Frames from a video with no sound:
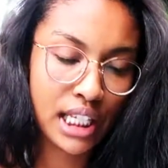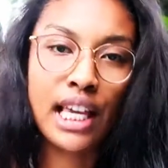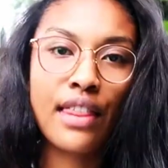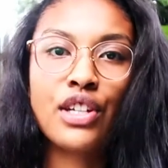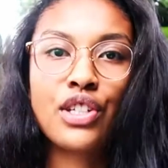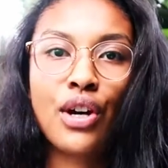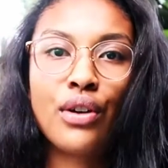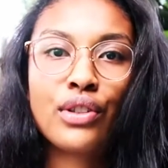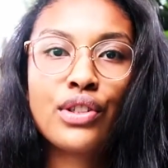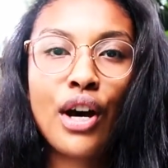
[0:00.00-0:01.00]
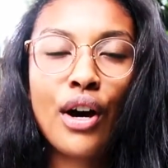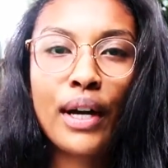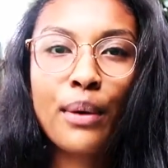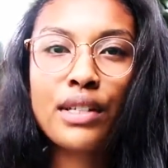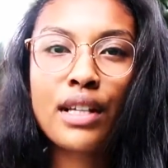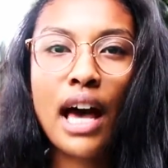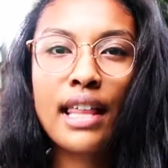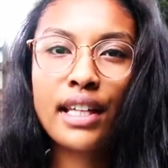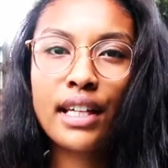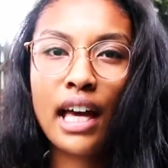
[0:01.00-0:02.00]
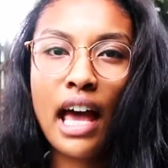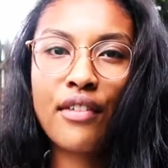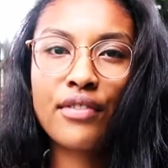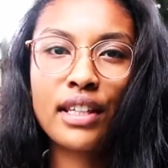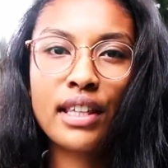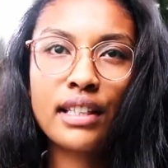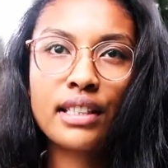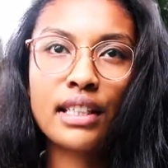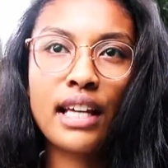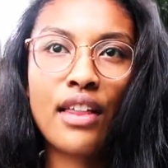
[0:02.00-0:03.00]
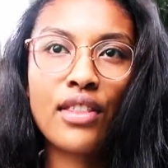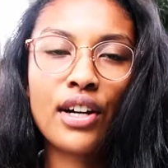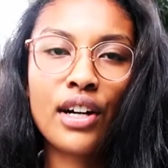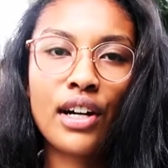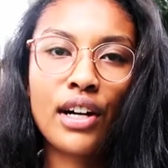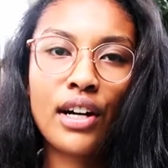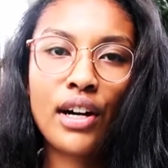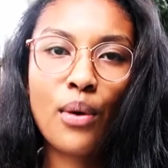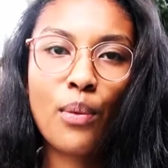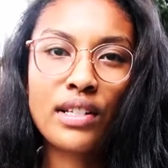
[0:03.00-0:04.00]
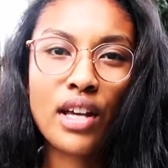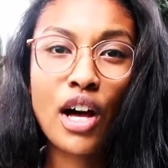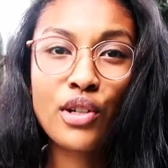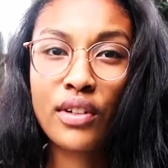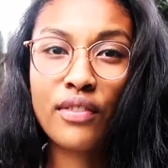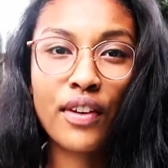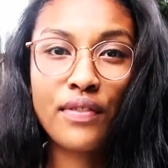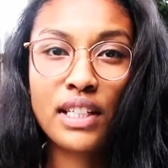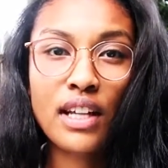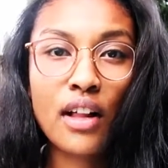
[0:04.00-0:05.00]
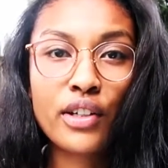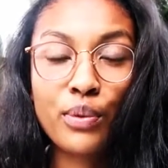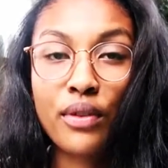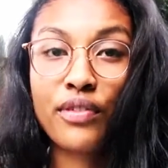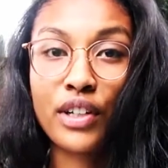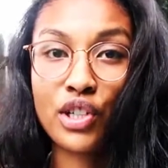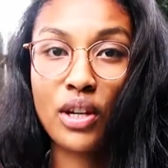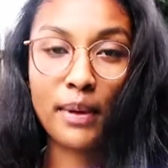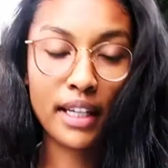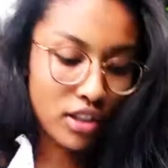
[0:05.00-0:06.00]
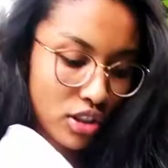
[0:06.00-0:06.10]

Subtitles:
Yeah, they don't. So it was, I think everything together was $150 with free shipping.